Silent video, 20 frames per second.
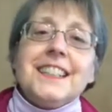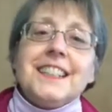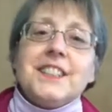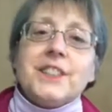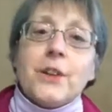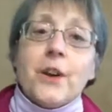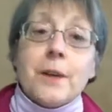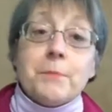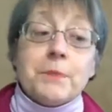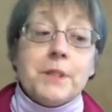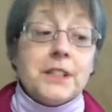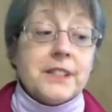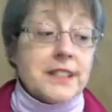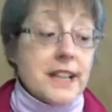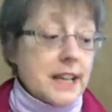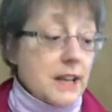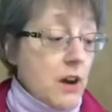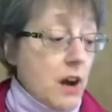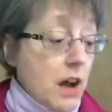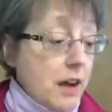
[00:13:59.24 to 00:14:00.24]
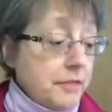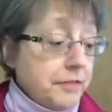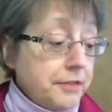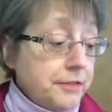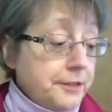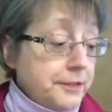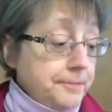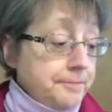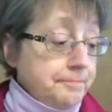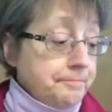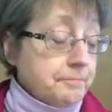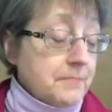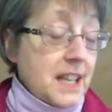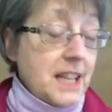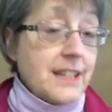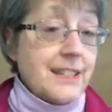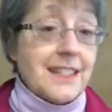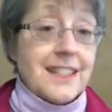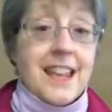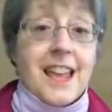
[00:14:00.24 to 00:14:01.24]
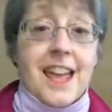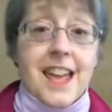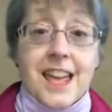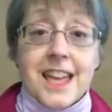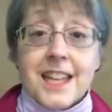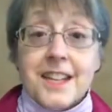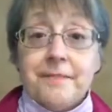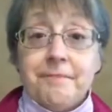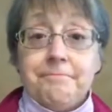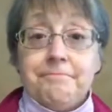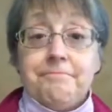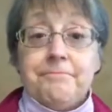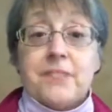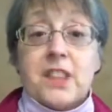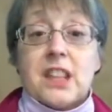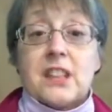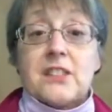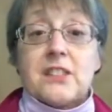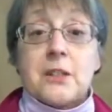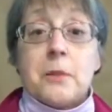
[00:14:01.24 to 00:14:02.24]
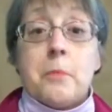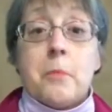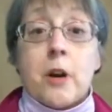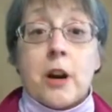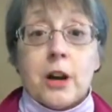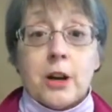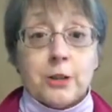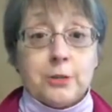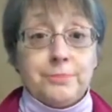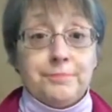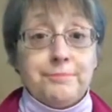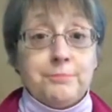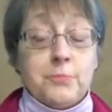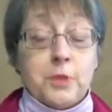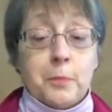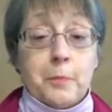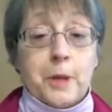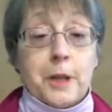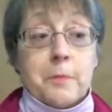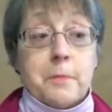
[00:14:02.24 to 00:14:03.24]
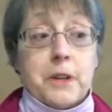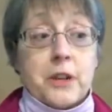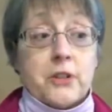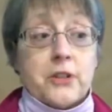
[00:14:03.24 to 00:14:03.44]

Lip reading: I'm going to sign off and say that tomorrow will be a better